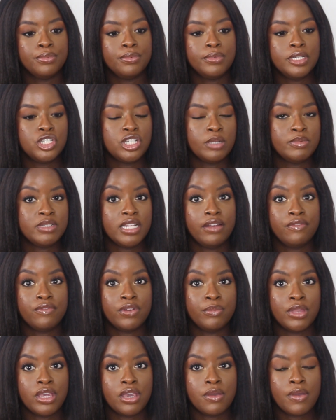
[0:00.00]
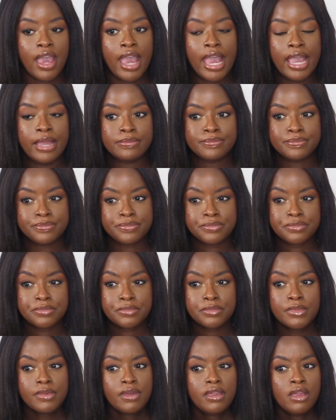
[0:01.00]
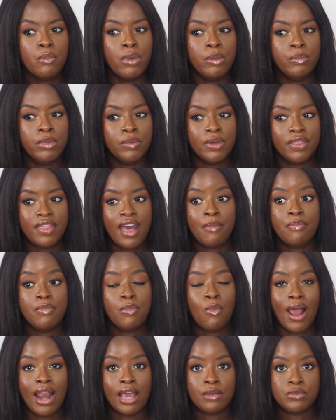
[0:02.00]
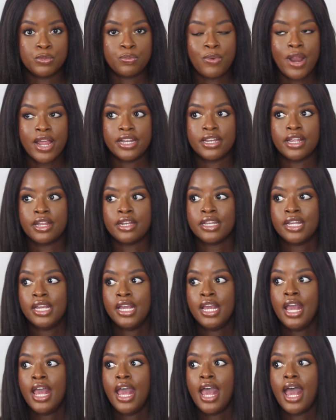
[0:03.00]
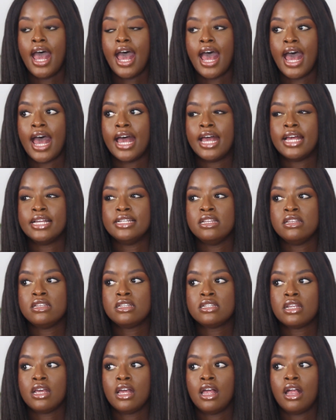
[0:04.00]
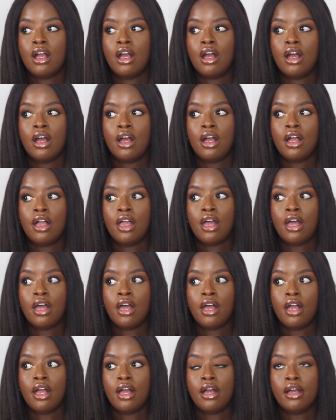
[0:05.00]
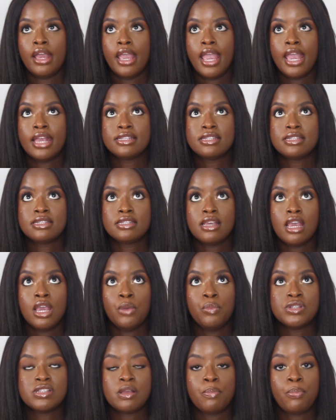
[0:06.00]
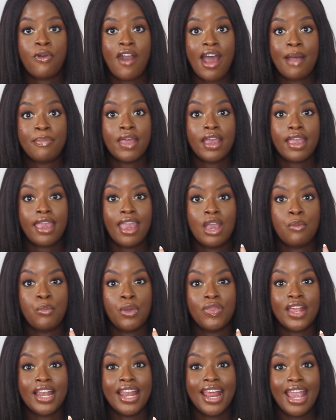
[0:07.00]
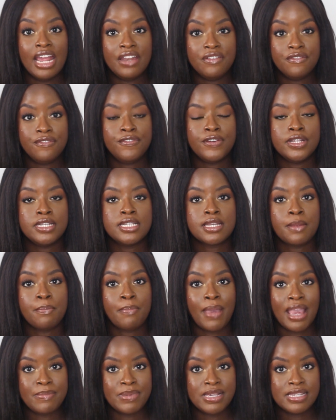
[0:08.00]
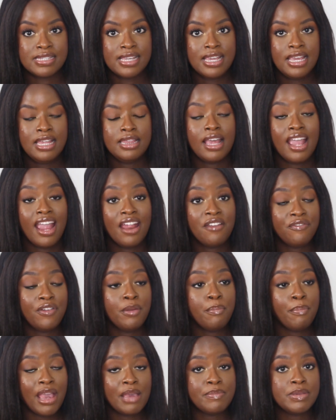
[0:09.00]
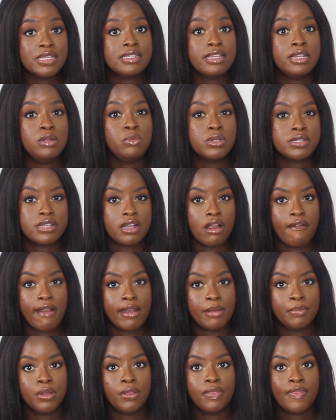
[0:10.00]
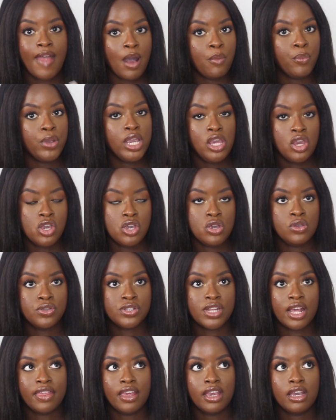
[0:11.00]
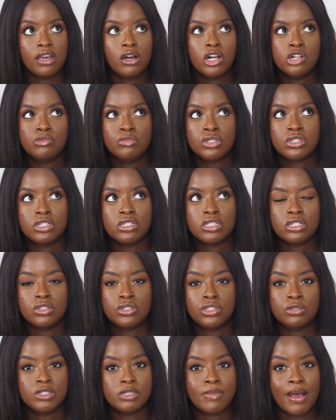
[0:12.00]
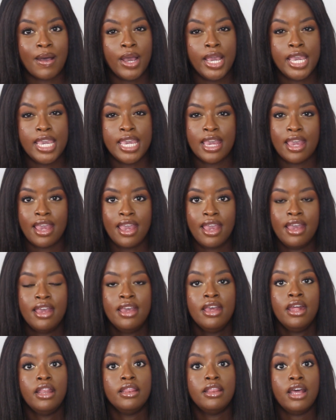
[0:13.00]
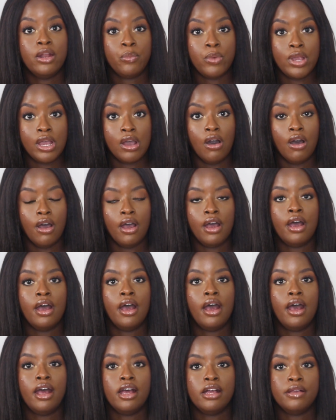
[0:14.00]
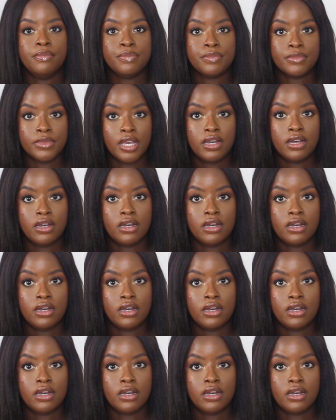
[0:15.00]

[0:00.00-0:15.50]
we shipped it in from the UK when we were there while I was pregnant, and It was a pram that came with an infant baby seat. The infant baby seat was incredible. That we used, I think, almost until she was about a year. Then we got her